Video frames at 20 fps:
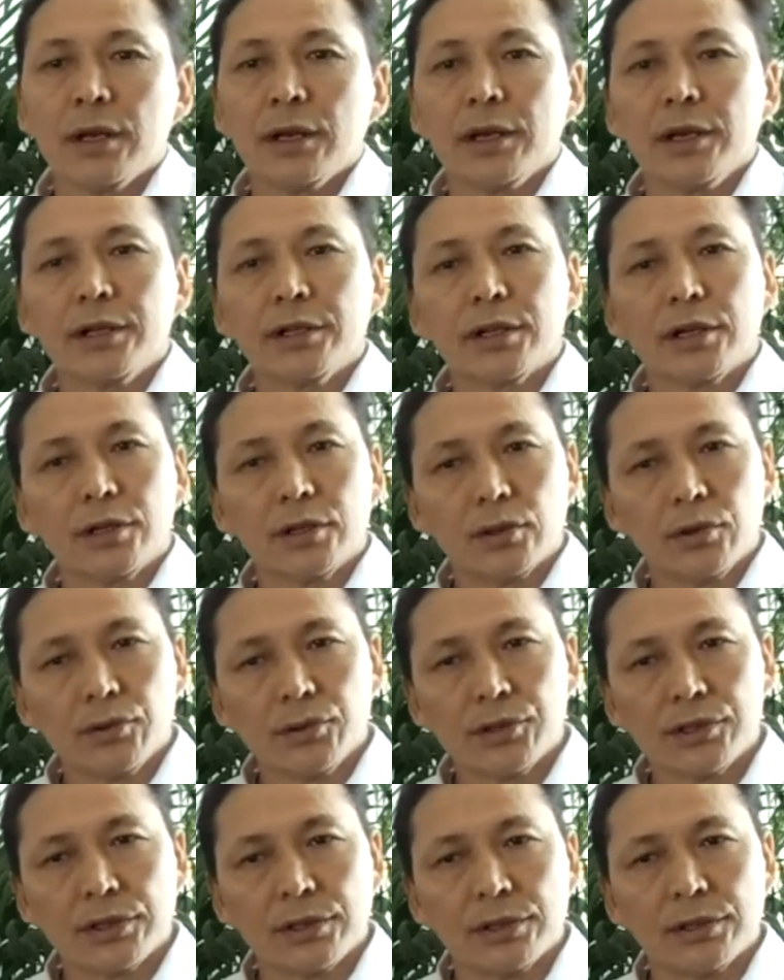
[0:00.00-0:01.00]
In
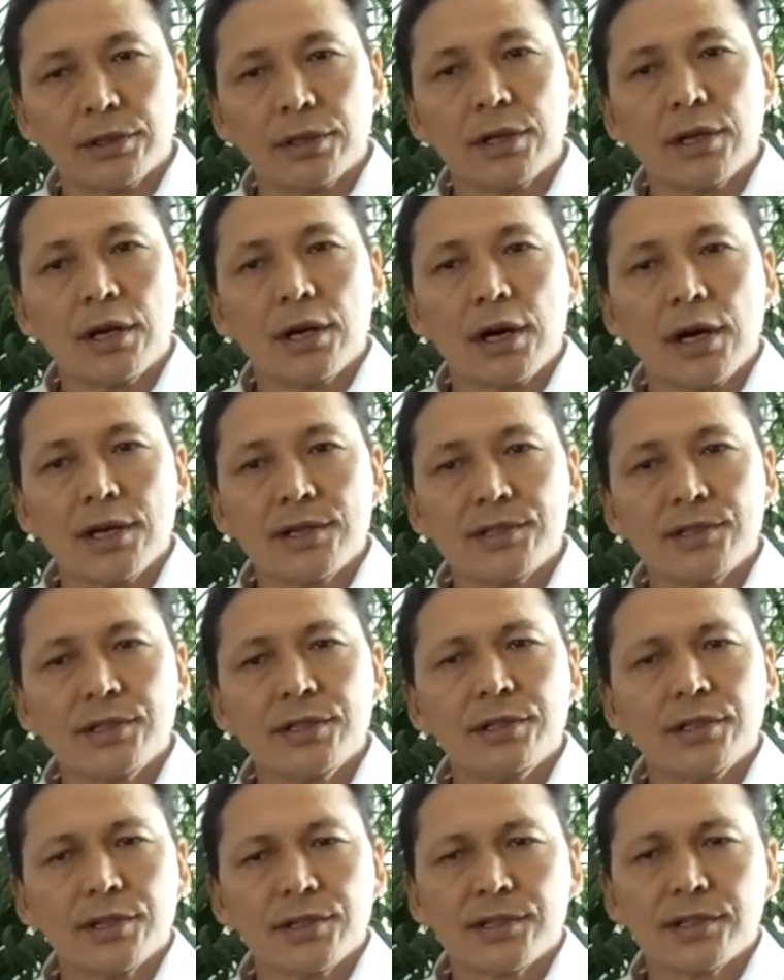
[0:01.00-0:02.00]
conclusion, I see
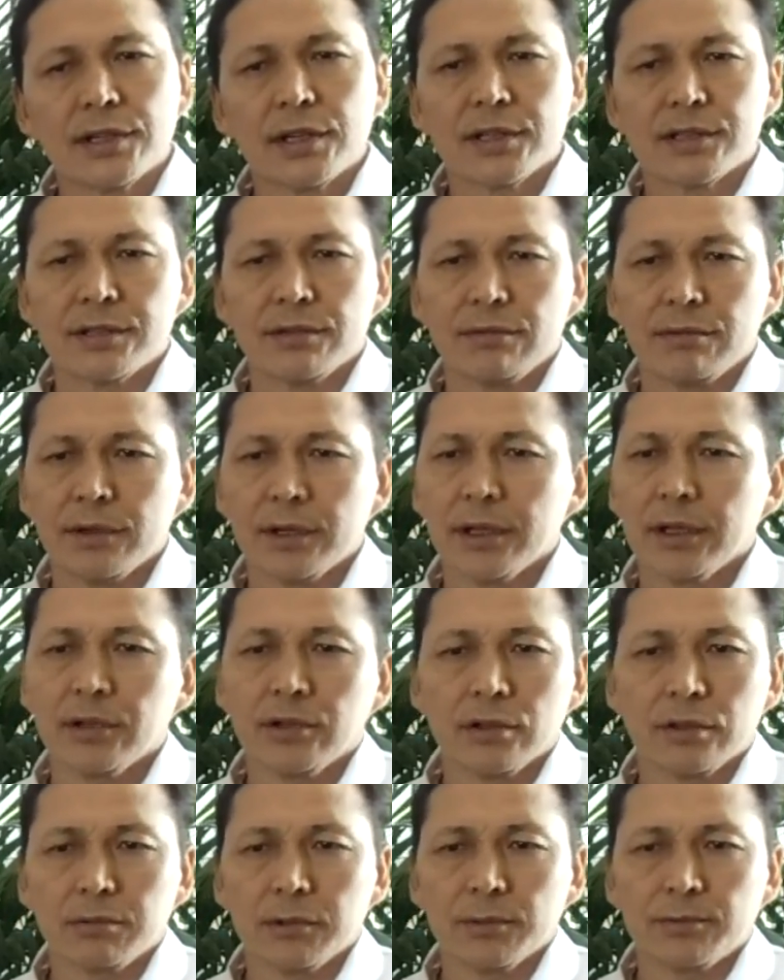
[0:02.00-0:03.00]
nursing as a very
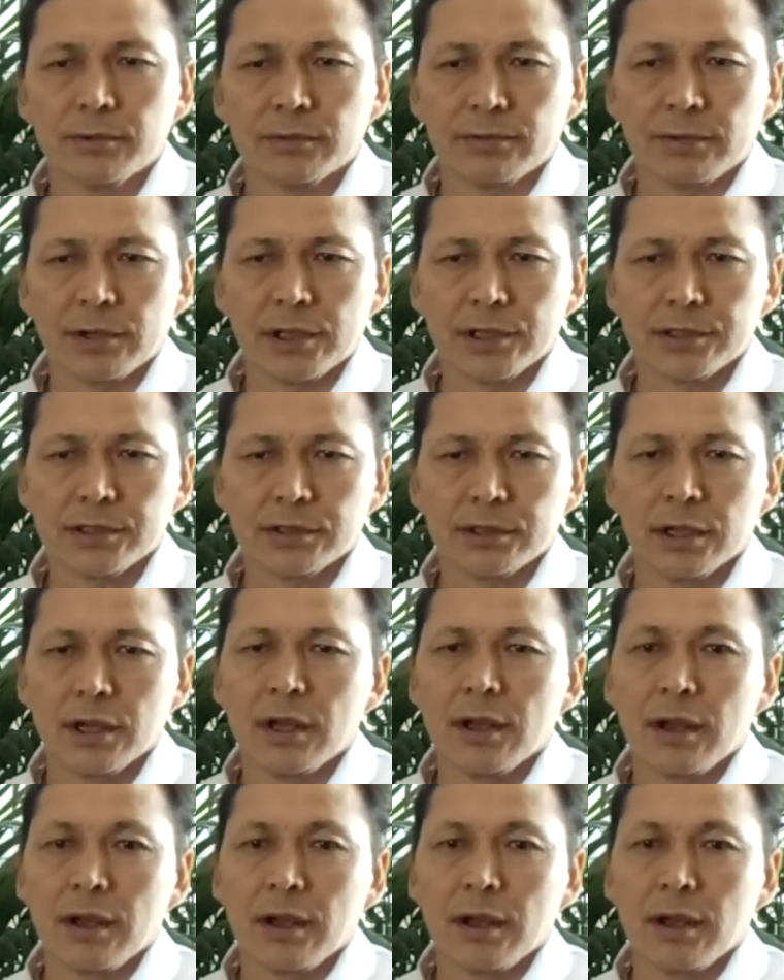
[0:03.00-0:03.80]
noble profession